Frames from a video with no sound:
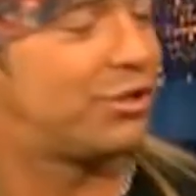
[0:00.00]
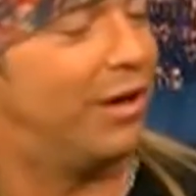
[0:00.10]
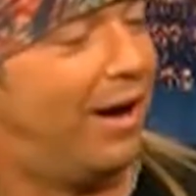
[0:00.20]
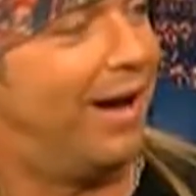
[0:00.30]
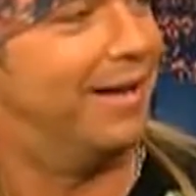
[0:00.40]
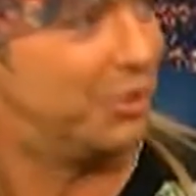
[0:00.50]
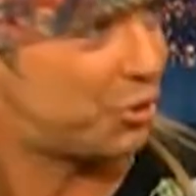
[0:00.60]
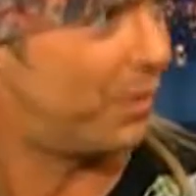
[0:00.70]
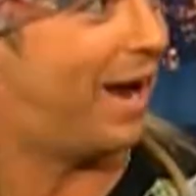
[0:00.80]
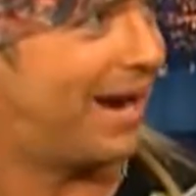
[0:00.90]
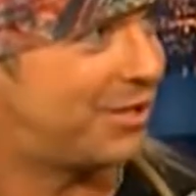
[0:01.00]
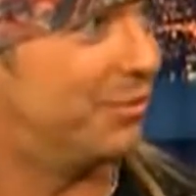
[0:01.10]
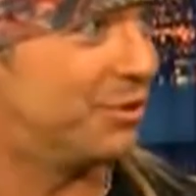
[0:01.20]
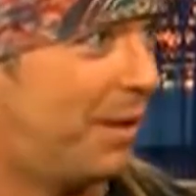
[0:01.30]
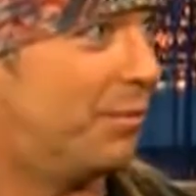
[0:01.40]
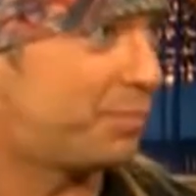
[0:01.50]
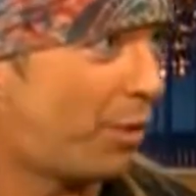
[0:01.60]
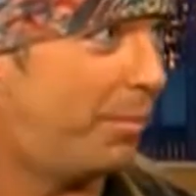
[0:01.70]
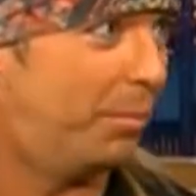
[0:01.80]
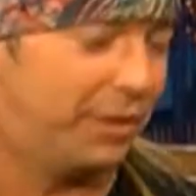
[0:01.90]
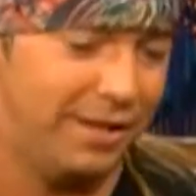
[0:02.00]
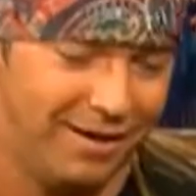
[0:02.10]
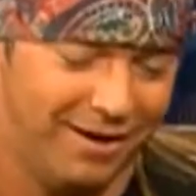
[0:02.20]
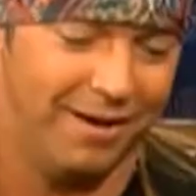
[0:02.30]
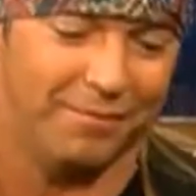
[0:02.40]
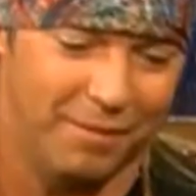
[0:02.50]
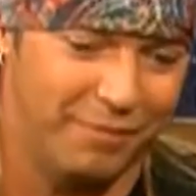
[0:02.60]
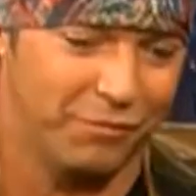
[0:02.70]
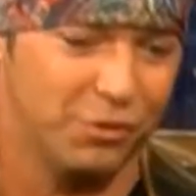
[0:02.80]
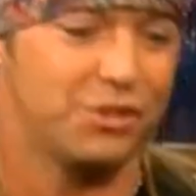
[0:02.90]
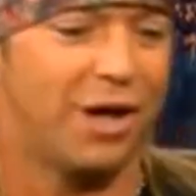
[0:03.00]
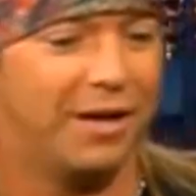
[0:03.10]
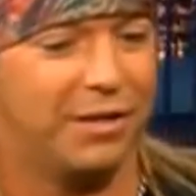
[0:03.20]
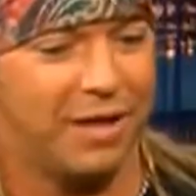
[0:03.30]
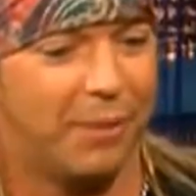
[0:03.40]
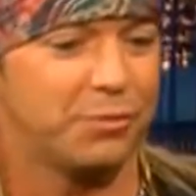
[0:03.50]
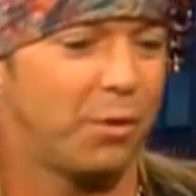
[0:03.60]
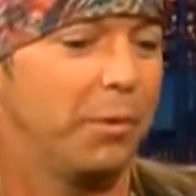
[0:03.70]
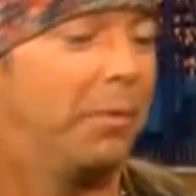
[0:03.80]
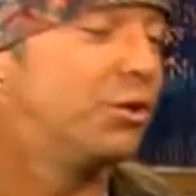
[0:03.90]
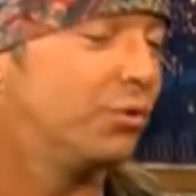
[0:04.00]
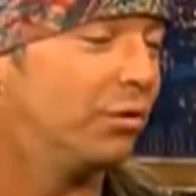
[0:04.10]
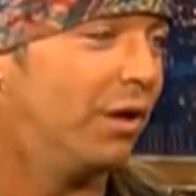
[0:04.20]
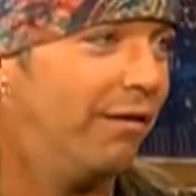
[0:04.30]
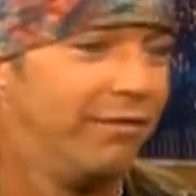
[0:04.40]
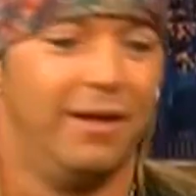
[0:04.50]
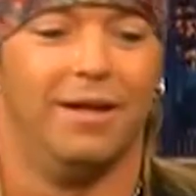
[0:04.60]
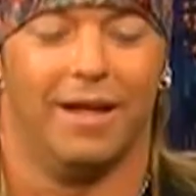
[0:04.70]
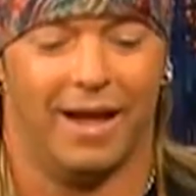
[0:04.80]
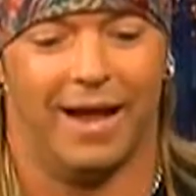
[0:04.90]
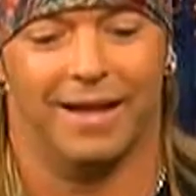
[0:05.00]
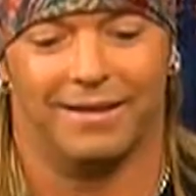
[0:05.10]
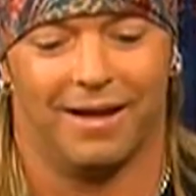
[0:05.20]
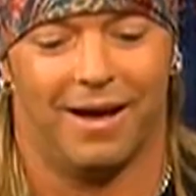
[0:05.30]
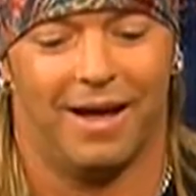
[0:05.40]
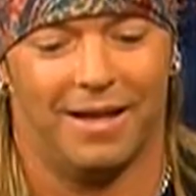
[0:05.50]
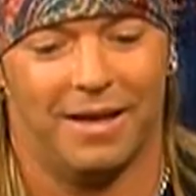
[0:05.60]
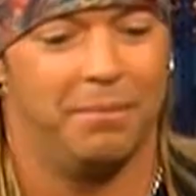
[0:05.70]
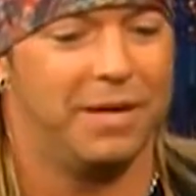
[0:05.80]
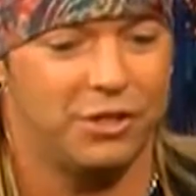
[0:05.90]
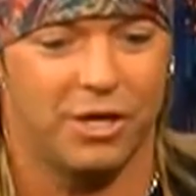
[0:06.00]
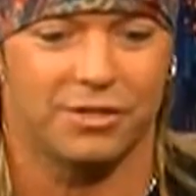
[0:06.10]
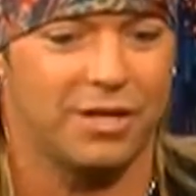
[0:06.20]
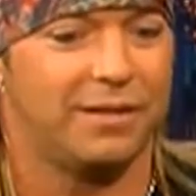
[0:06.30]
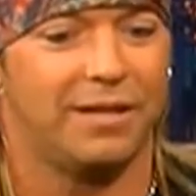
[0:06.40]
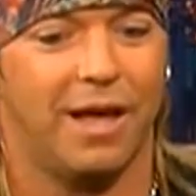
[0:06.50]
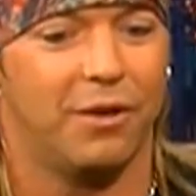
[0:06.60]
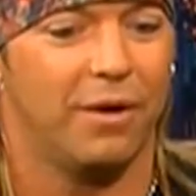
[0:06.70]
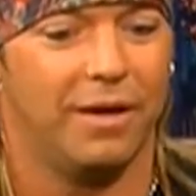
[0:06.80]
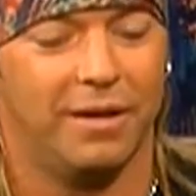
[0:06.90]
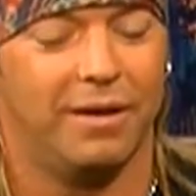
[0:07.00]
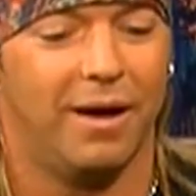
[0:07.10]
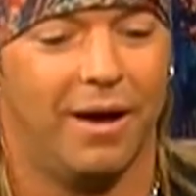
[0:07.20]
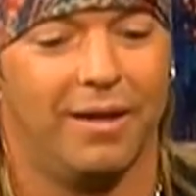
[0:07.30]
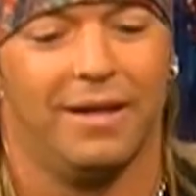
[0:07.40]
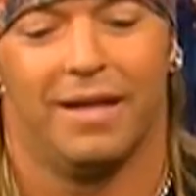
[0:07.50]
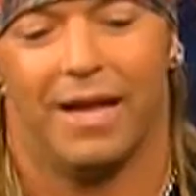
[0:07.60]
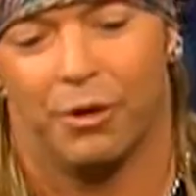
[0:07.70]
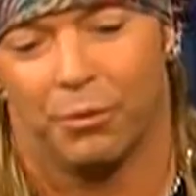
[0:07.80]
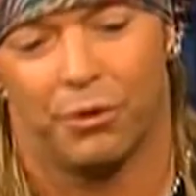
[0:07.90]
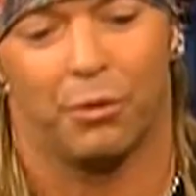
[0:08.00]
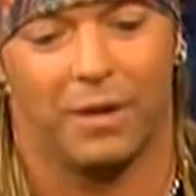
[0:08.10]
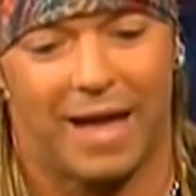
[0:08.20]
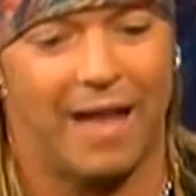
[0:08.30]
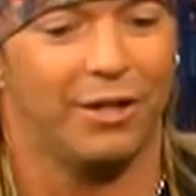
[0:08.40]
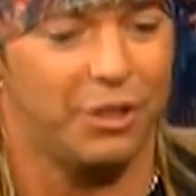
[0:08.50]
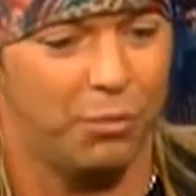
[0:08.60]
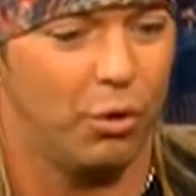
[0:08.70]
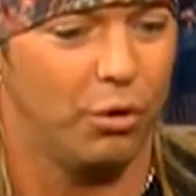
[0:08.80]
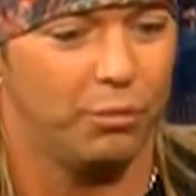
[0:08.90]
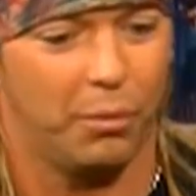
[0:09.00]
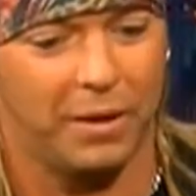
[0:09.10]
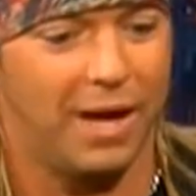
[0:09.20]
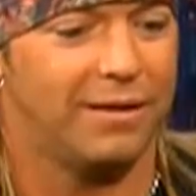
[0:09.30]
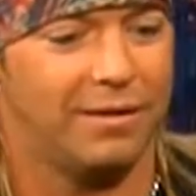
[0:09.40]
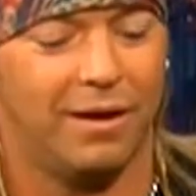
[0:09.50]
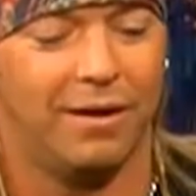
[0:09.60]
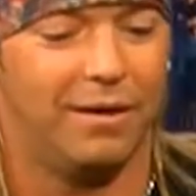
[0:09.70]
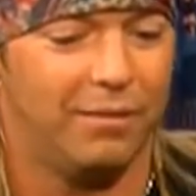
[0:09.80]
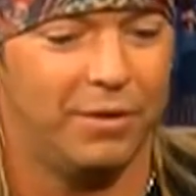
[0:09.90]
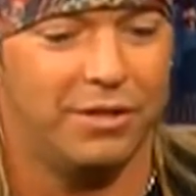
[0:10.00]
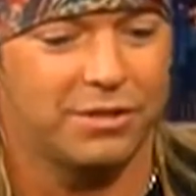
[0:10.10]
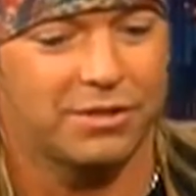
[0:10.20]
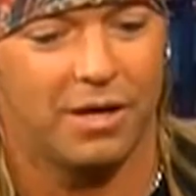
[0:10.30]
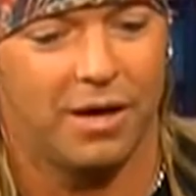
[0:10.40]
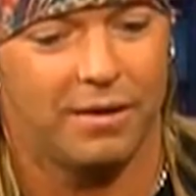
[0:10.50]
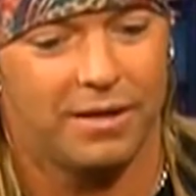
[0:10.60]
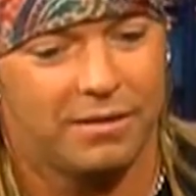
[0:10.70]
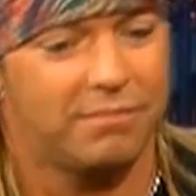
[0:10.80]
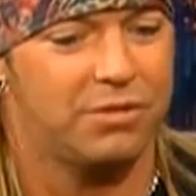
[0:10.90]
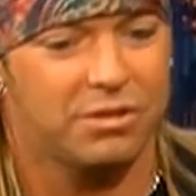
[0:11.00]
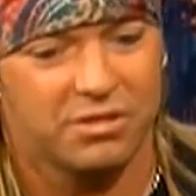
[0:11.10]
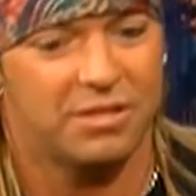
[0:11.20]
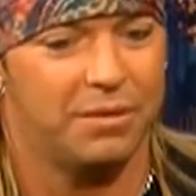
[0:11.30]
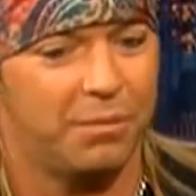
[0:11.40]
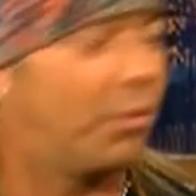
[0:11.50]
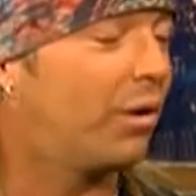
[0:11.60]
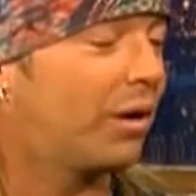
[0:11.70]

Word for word: uh, initial reaction. Was that right. was probably uh, my first sign that that was probably my true love. Right. And uh, and then me and Jess got together, and uh, in the reality world, when we got done, we just uh, it just didn't work